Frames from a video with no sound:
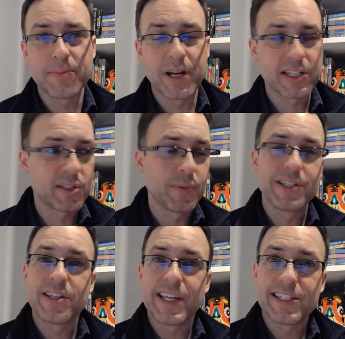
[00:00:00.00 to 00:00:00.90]
marks and
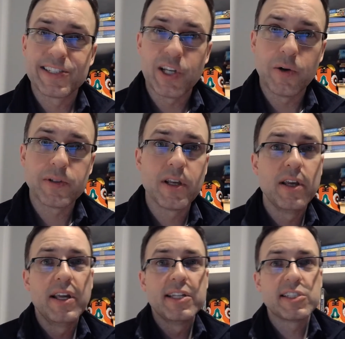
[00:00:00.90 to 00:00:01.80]
which things don't.
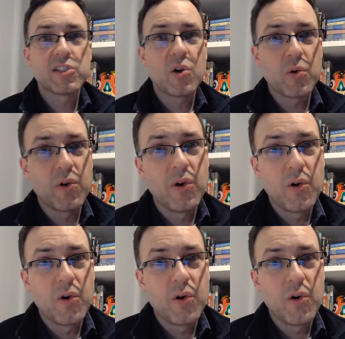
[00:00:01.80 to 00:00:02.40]
So